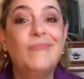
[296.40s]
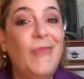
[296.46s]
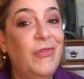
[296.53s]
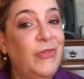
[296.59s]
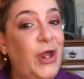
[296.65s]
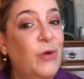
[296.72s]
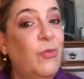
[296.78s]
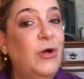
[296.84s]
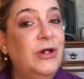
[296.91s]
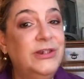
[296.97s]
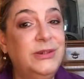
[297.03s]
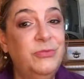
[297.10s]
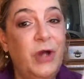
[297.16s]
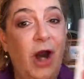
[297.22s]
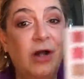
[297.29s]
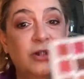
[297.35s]
there was
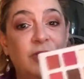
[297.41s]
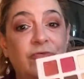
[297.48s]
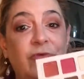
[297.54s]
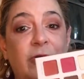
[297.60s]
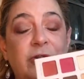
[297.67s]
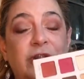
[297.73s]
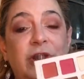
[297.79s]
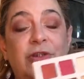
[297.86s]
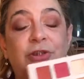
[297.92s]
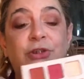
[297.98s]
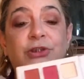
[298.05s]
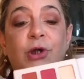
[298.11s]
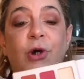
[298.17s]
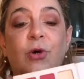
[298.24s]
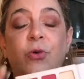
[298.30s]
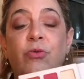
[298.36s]
some controversy,
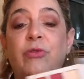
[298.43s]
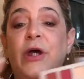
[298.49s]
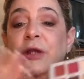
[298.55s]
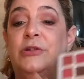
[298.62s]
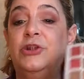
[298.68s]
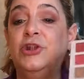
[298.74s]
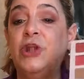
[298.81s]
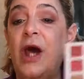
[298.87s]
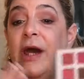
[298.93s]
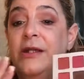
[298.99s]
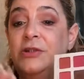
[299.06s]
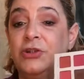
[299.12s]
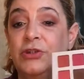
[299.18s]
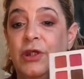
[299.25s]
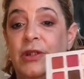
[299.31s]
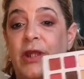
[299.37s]
so they
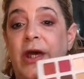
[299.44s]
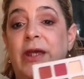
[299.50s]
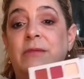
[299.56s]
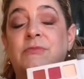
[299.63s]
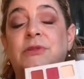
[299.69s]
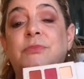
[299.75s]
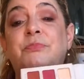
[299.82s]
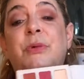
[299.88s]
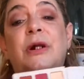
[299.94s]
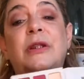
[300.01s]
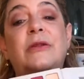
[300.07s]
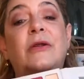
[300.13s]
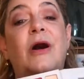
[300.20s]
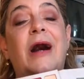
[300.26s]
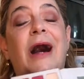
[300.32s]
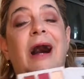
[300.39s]
changed the names, but
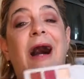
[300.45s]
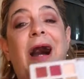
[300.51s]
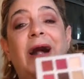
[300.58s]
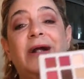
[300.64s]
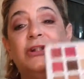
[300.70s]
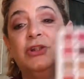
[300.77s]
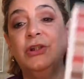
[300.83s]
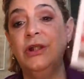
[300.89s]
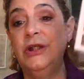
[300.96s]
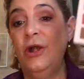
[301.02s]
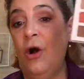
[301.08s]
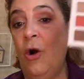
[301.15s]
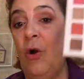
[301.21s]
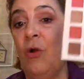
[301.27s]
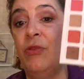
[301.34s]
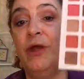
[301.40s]
actually
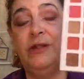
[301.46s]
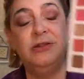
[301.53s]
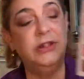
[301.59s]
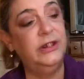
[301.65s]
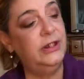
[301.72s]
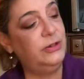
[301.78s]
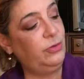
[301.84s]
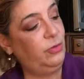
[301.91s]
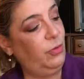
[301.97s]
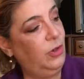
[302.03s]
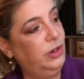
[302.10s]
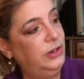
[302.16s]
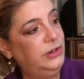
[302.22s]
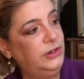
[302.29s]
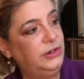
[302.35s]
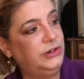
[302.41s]
all they did
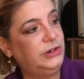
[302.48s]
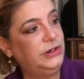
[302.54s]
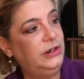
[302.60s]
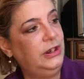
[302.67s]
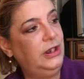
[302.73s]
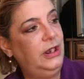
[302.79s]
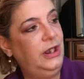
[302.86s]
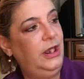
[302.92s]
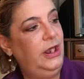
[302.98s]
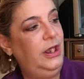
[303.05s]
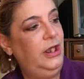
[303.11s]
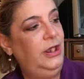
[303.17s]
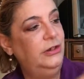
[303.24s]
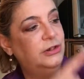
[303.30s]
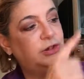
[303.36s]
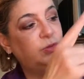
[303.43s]
was
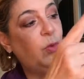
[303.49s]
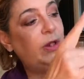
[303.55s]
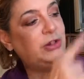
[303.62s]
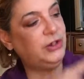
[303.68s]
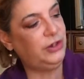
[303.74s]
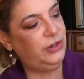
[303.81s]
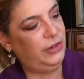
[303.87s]
switch